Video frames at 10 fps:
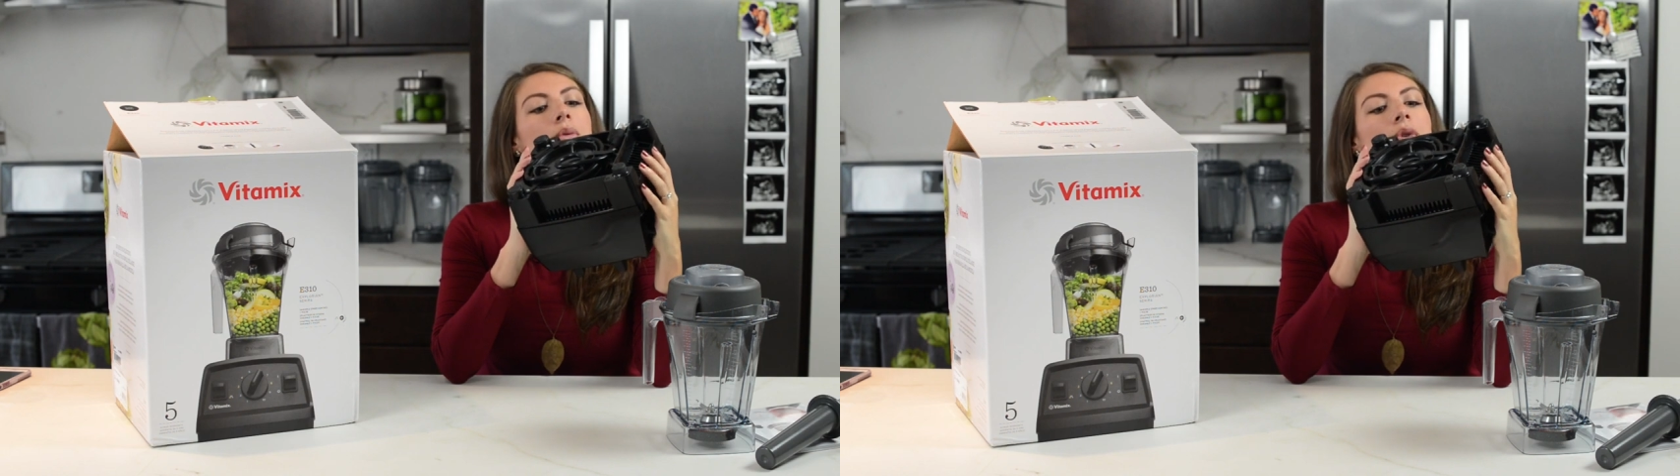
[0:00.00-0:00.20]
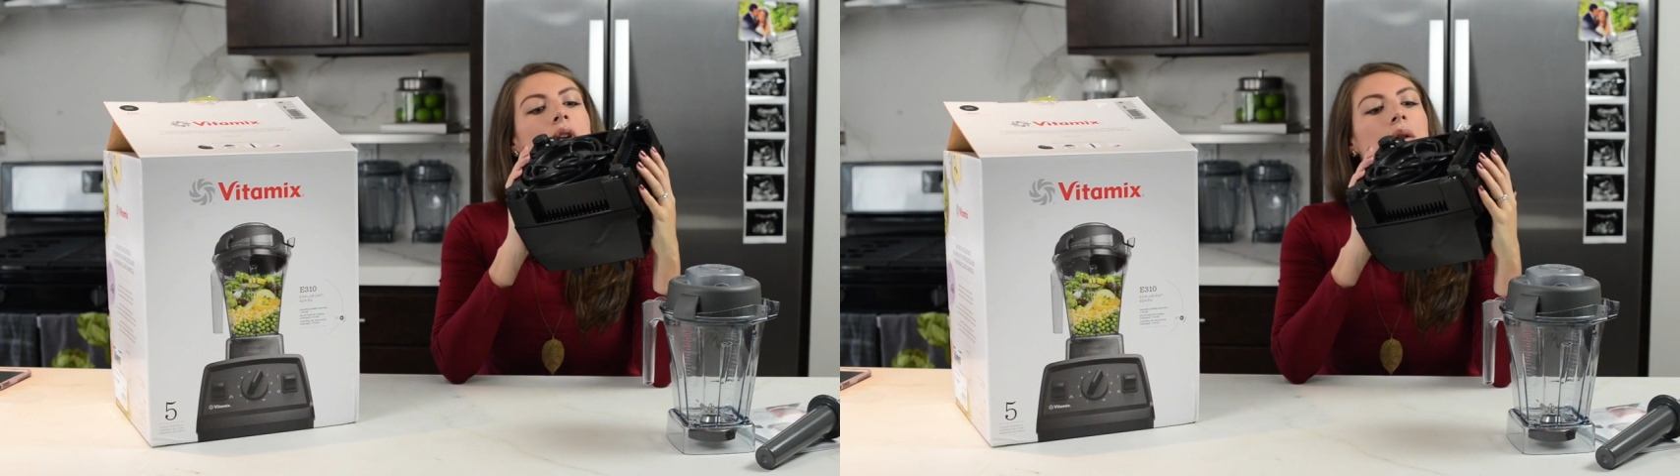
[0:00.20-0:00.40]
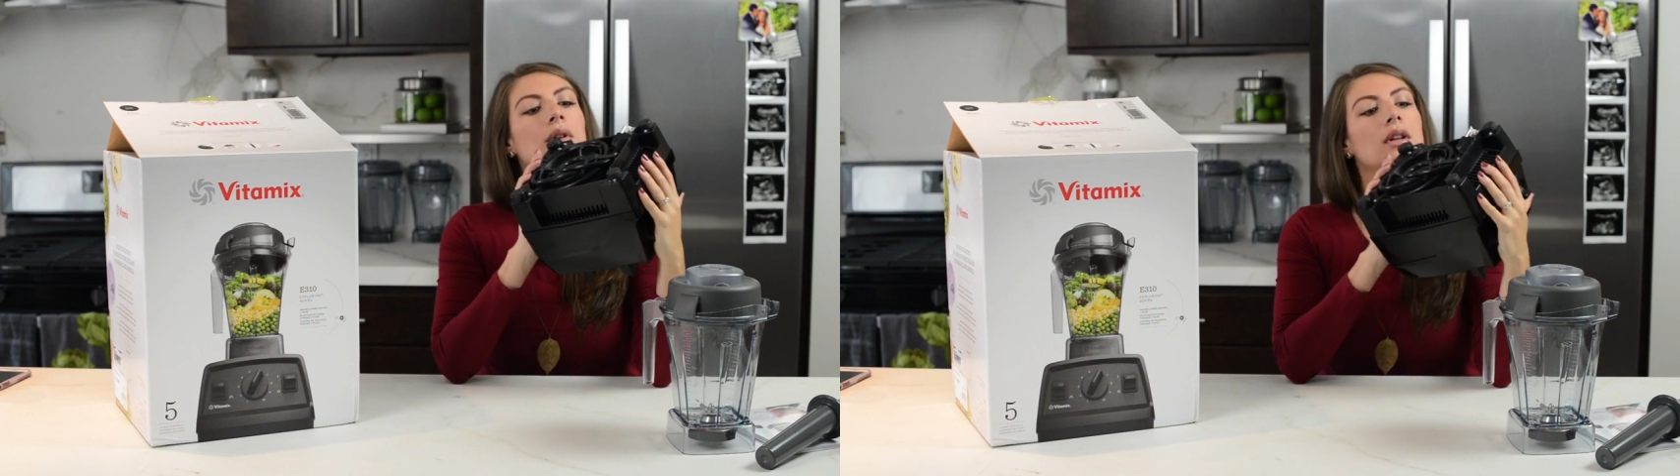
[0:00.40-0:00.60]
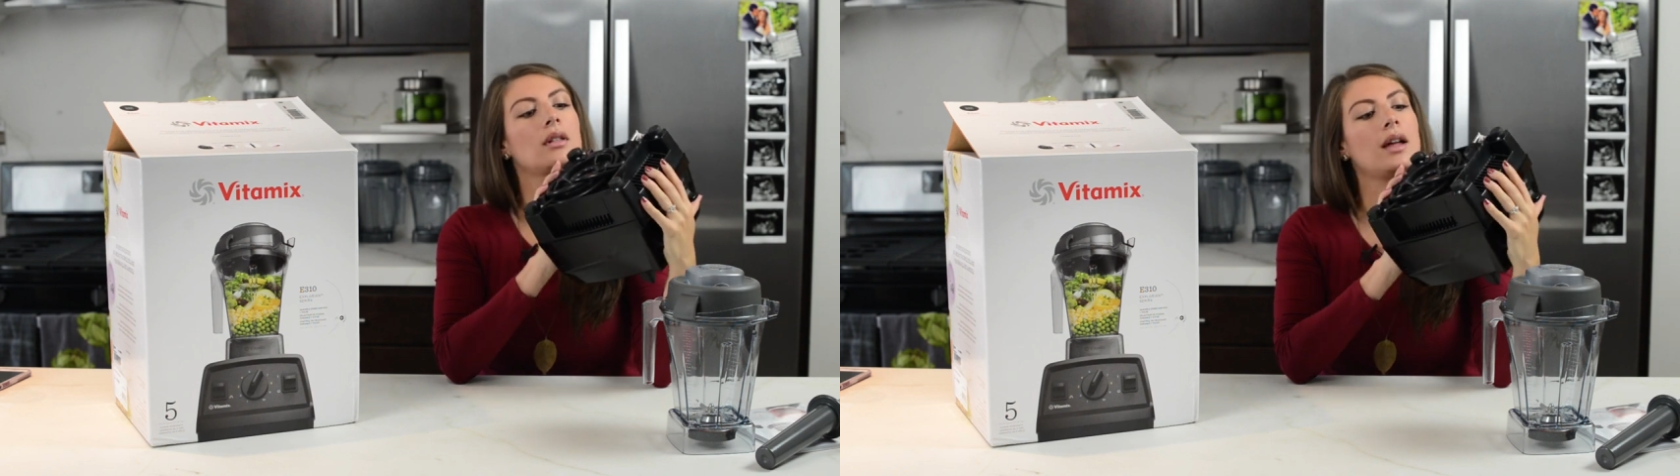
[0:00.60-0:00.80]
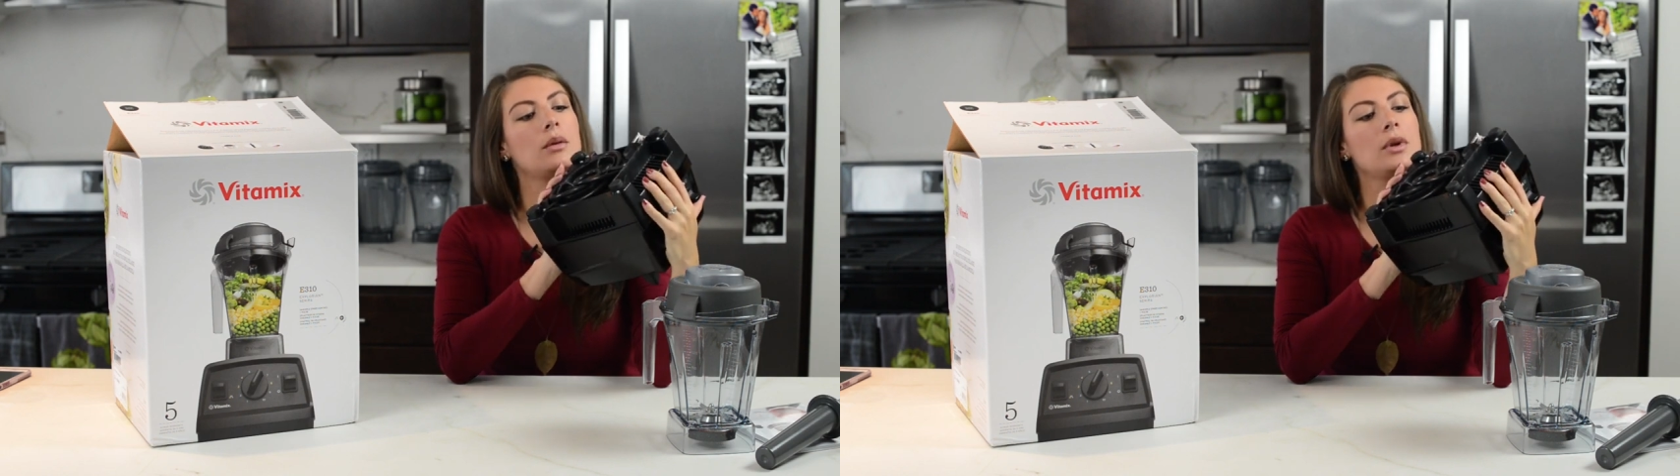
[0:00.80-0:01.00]
which I really
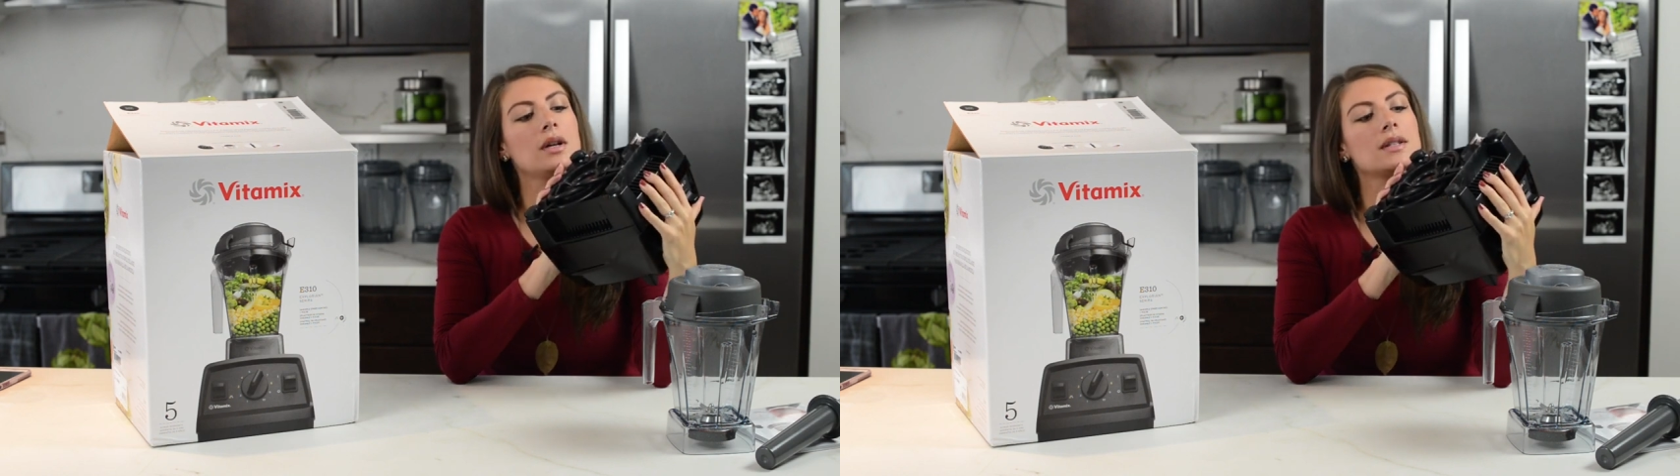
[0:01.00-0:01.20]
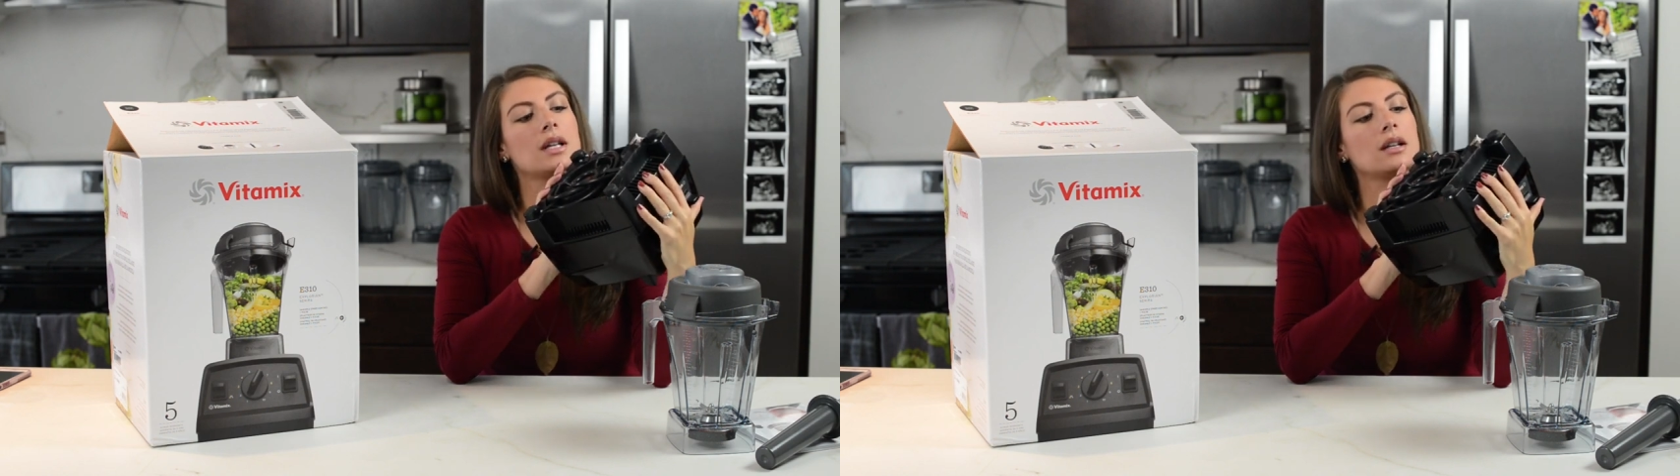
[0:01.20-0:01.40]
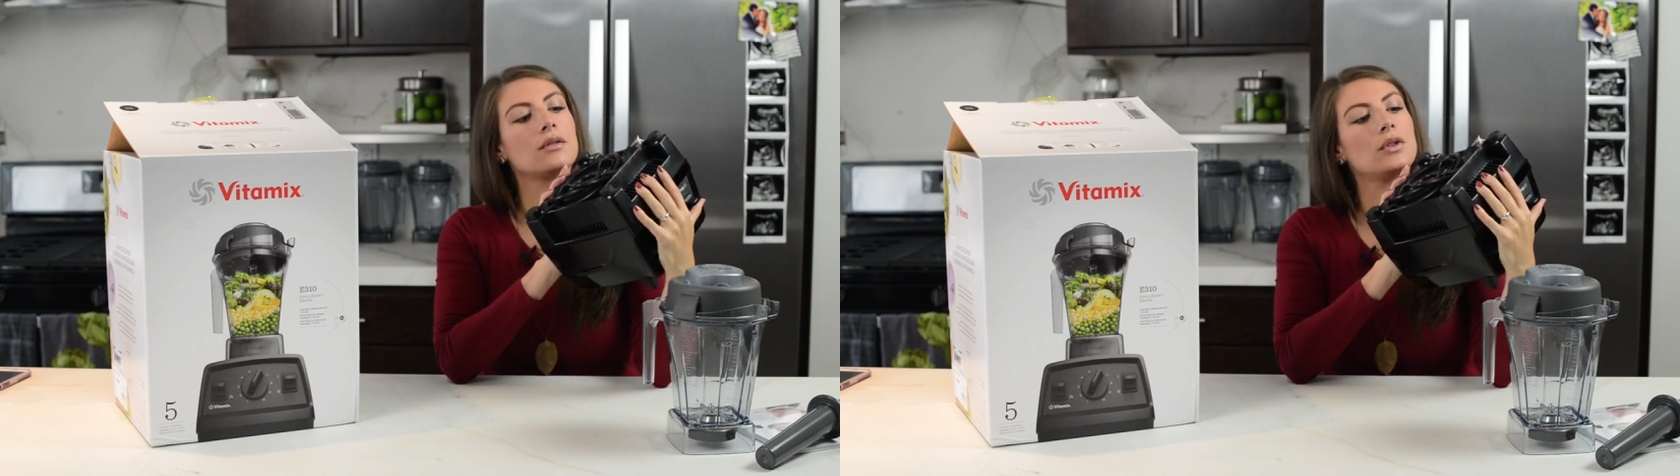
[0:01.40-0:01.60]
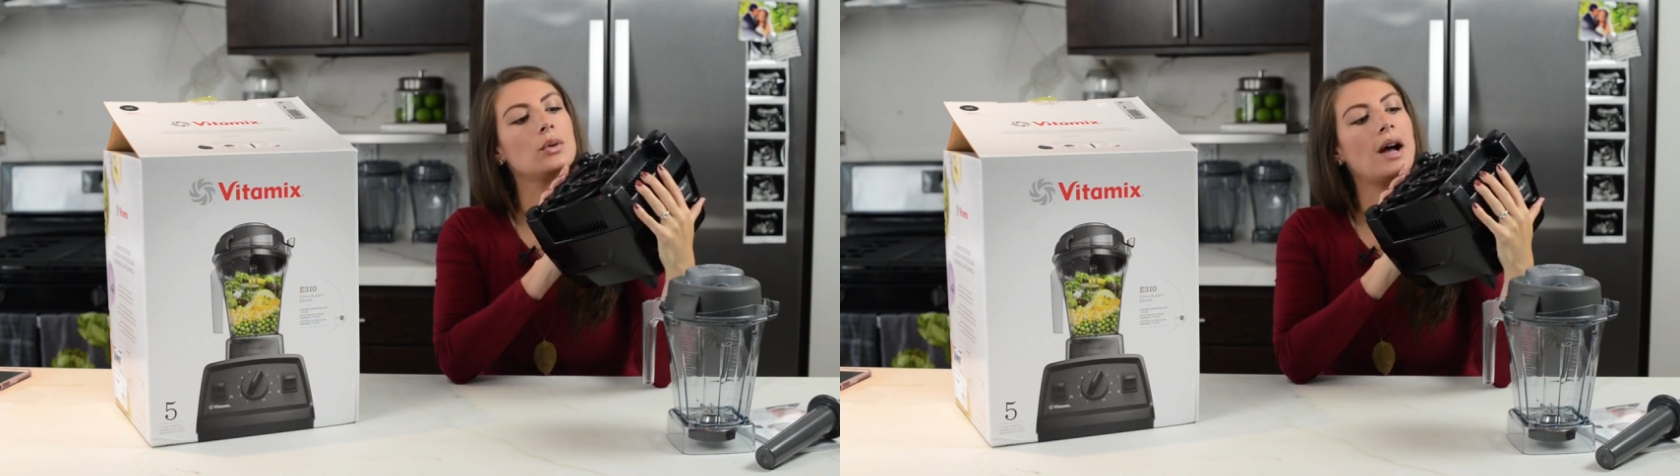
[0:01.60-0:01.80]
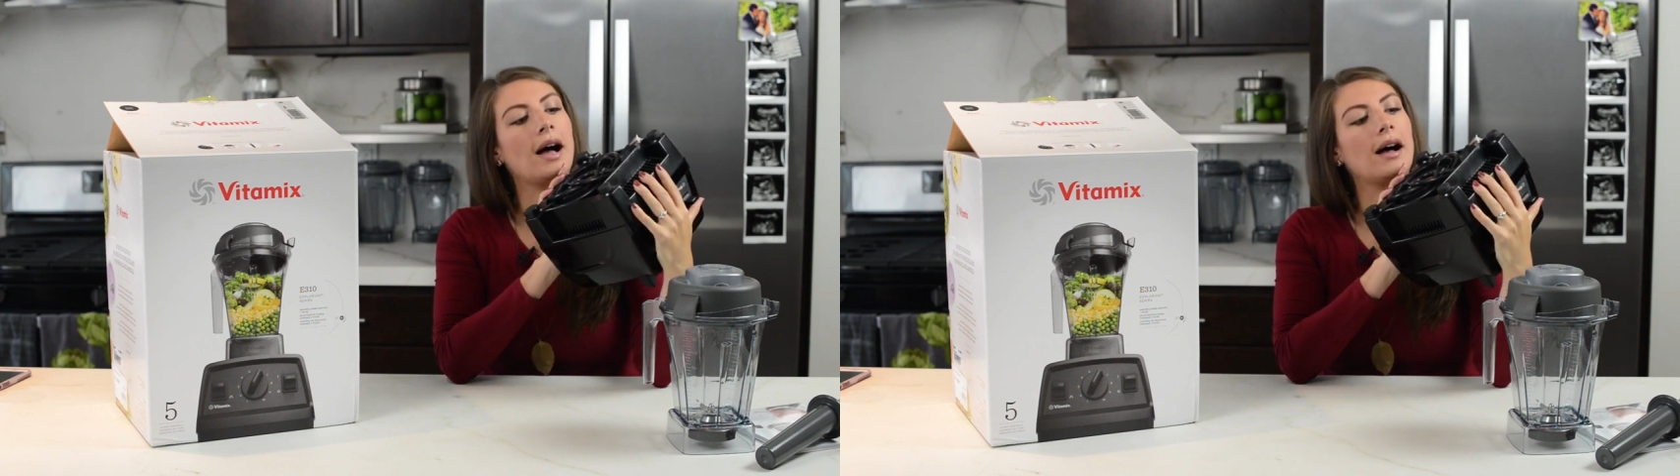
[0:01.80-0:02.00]
like because then if
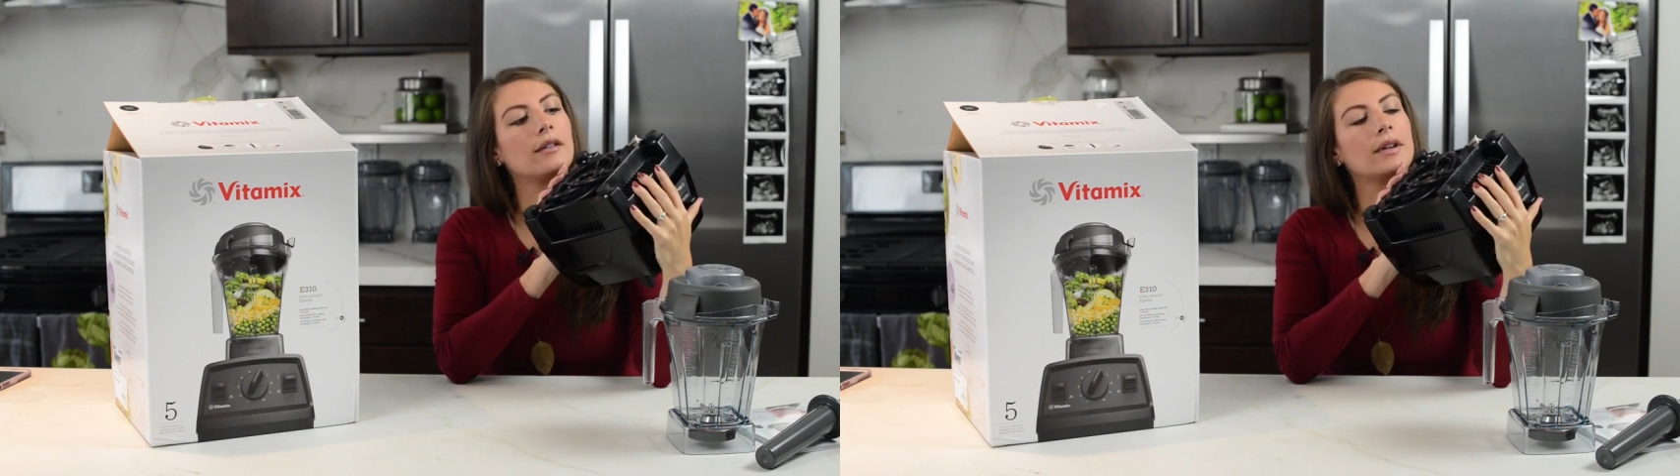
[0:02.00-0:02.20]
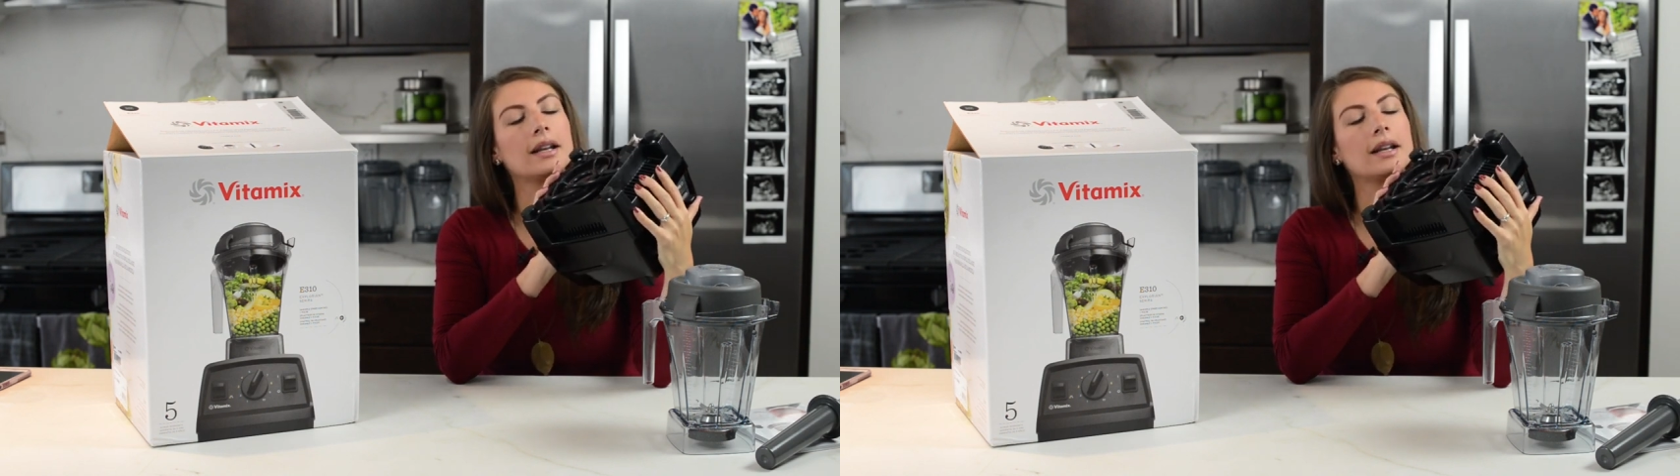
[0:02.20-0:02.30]
you have